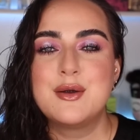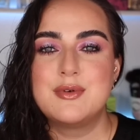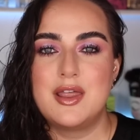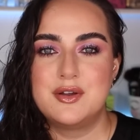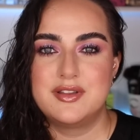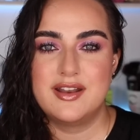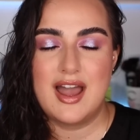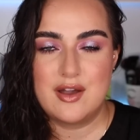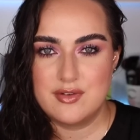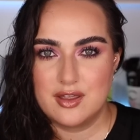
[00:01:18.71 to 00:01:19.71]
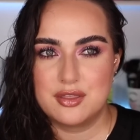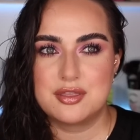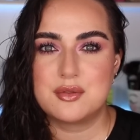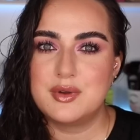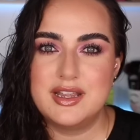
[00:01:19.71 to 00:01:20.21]
rather than having
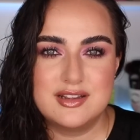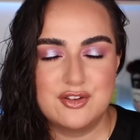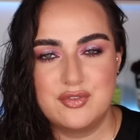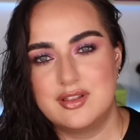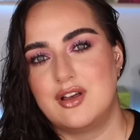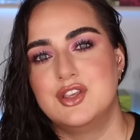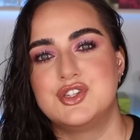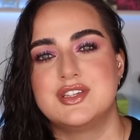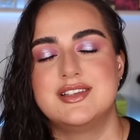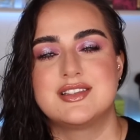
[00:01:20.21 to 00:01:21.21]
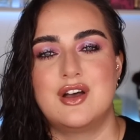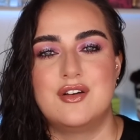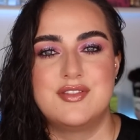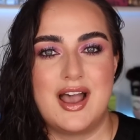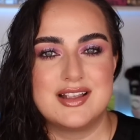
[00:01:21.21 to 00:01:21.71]
three different launches
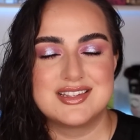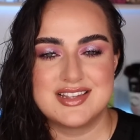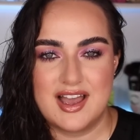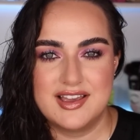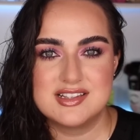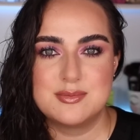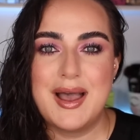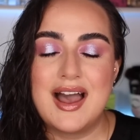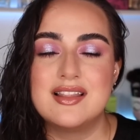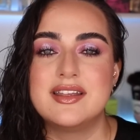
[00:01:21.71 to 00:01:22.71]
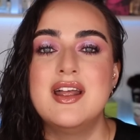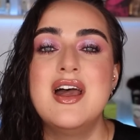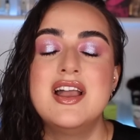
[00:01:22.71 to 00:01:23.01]
of that size palette.